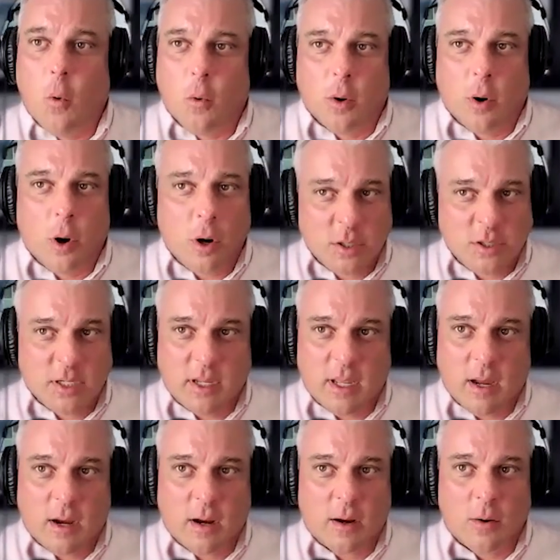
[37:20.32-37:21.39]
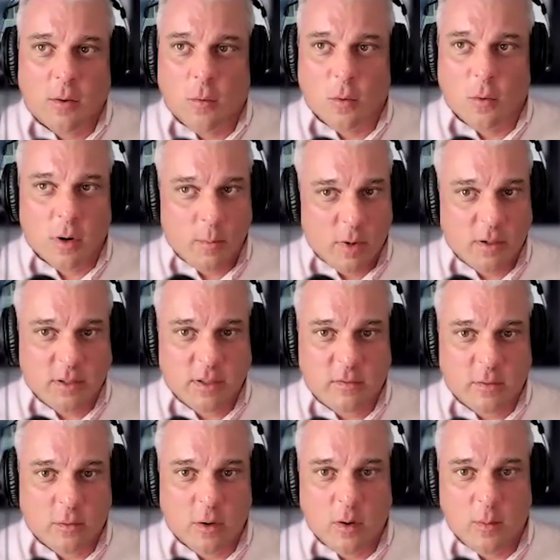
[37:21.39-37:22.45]
or urgent care or an
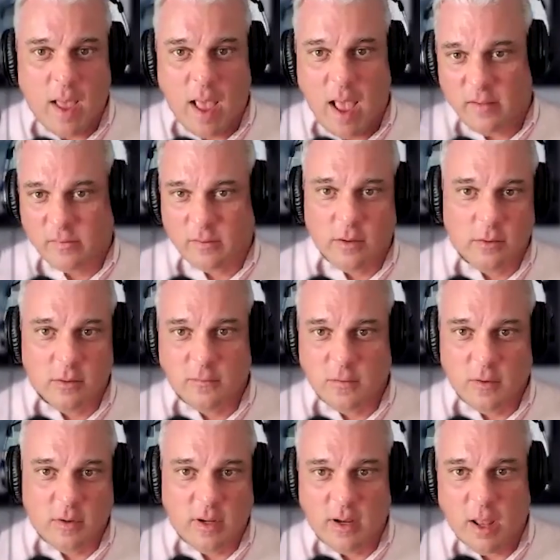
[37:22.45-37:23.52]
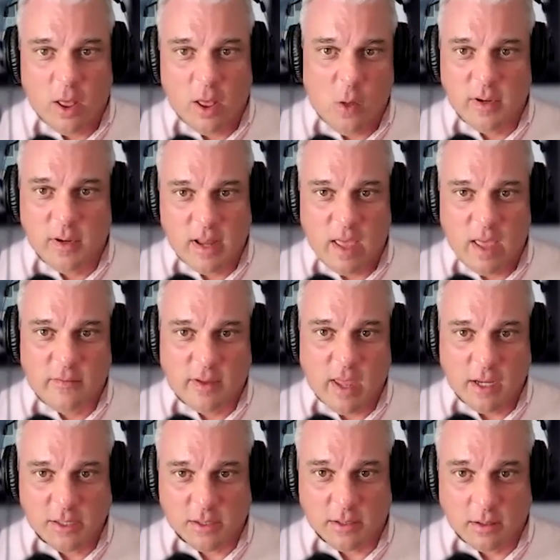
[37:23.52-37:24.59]
emergency room asking you if you need help in
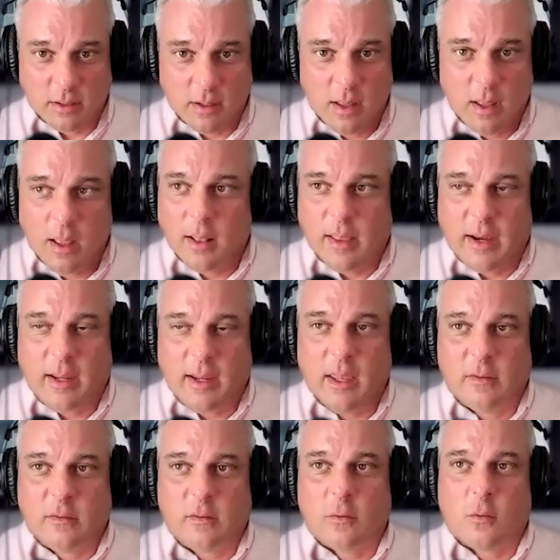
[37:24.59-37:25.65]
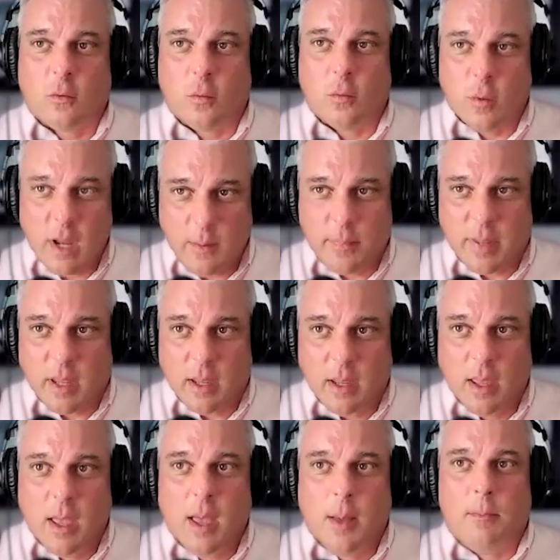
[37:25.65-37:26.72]
navigation. Like it's
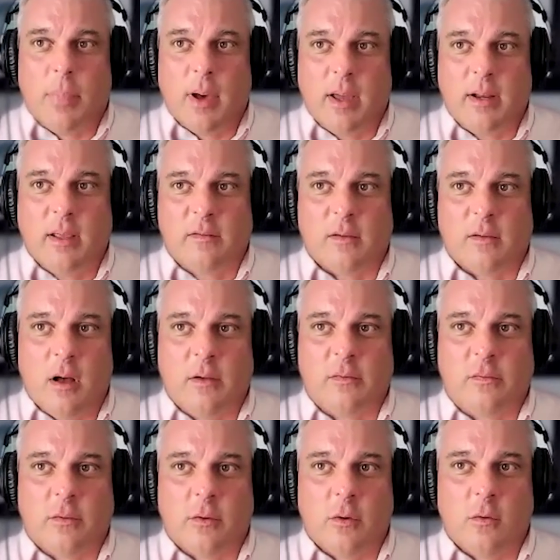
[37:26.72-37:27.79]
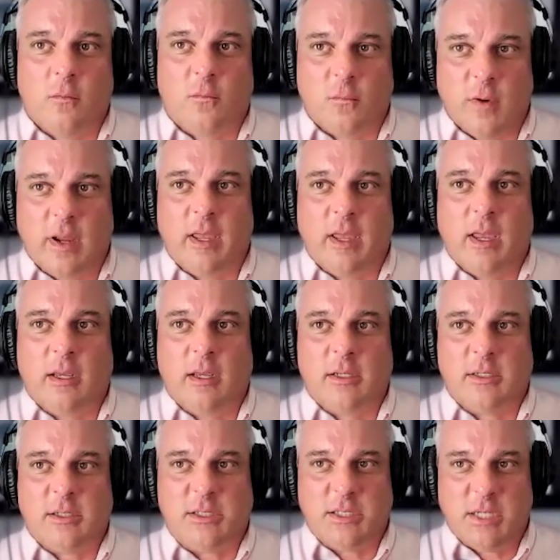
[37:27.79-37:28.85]
creepy, but it's also
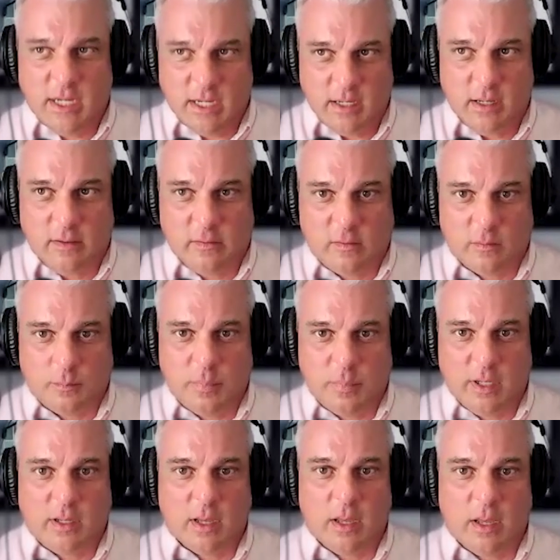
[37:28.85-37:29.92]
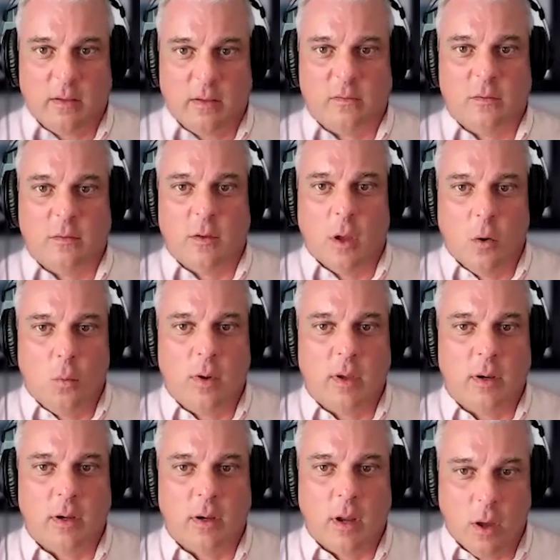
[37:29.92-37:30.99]
freaking genius because no
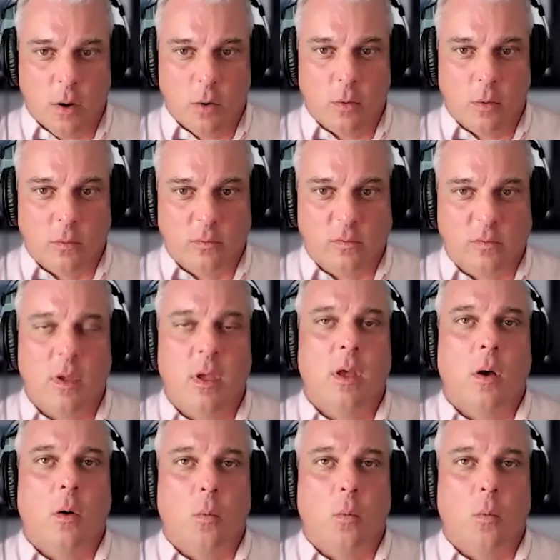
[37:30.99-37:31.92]
one knows